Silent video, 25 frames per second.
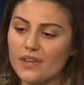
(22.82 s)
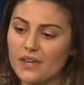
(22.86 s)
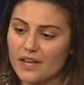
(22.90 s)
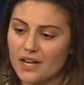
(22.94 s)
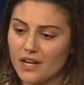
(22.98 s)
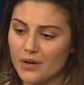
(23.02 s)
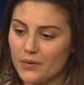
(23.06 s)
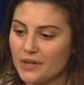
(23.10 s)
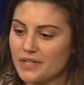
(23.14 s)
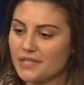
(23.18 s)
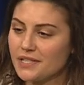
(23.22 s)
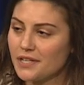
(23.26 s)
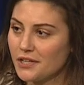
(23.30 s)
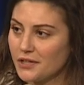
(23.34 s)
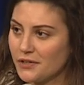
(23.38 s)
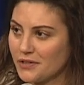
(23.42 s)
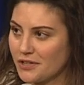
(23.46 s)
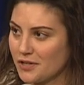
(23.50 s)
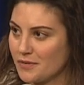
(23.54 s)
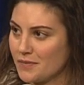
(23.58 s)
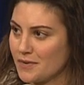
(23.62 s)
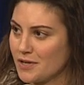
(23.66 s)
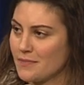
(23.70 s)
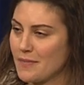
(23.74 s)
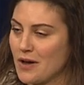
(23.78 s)
And I want to tell you a
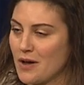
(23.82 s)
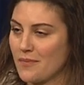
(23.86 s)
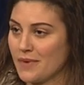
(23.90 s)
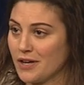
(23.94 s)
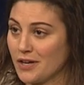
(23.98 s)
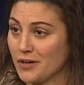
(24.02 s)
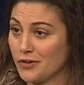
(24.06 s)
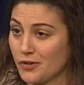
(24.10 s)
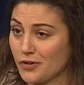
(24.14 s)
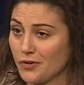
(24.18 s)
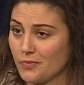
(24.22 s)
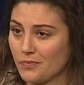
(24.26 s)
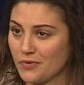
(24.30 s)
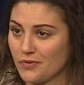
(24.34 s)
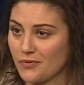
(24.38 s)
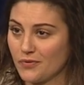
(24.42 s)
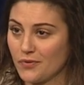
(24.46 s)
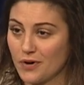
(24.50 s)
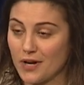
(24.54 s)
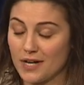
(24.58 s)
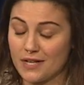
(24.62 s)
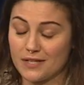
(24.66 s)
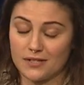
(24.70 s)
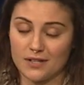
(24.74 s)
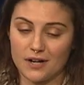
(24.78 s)
little bit about my group
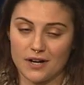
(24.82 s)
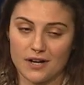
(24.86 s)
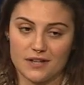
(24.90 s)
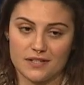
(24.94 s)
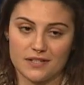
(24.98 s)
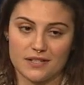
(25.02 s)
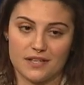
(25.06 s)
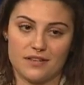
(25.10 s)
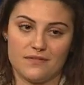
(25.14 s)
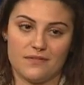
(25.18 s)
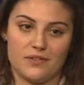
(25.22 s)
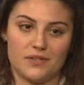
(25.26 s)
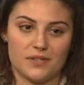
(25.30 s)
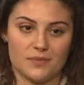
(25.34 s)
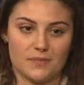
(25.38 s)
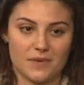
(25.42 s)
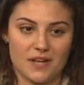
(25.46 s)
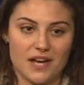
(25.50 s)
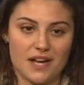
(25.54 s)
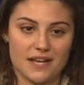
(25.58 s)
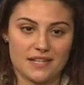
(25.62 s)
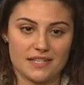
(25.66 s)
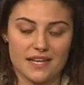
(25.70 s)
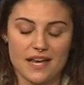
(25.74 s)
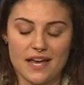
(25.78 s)
before I start to give you some
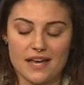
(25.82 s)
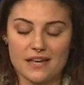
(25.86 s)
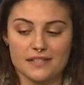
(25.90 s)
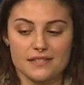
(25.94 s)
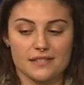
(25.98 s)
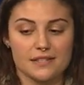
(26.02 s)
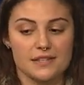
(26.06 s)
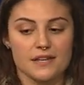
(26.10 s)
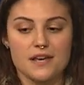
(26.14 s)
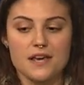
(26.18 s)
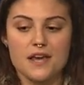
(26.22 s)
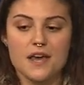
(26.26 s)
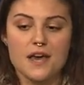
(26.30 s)
context,